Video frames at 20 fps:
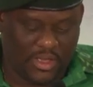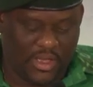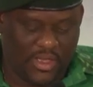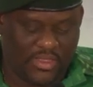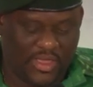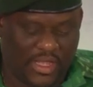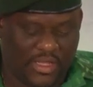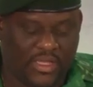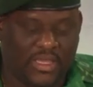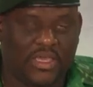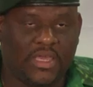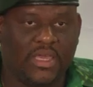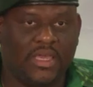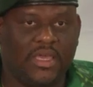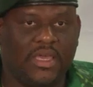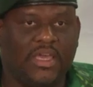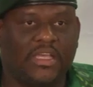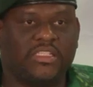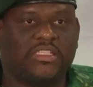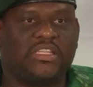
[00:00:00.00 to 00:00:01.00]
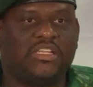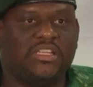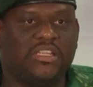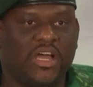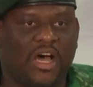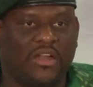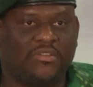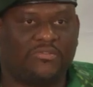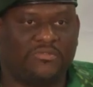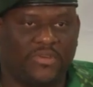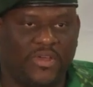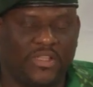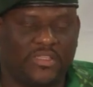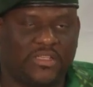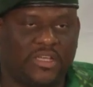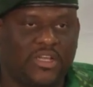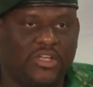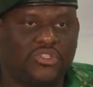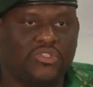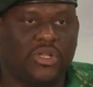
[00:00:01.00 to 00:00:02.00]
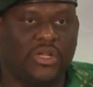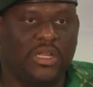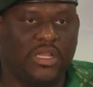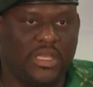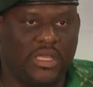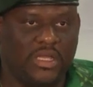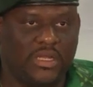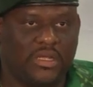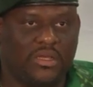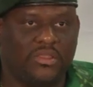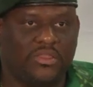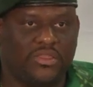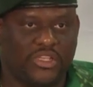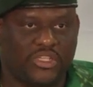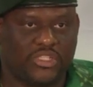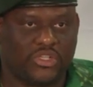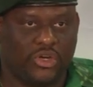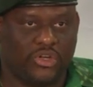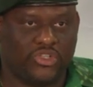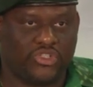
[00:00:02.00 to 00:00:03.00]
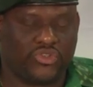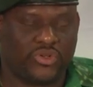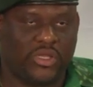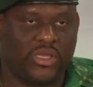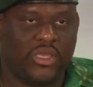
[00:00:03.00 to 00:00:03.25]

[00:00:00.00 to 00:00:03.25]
that he is not fit to lead this country.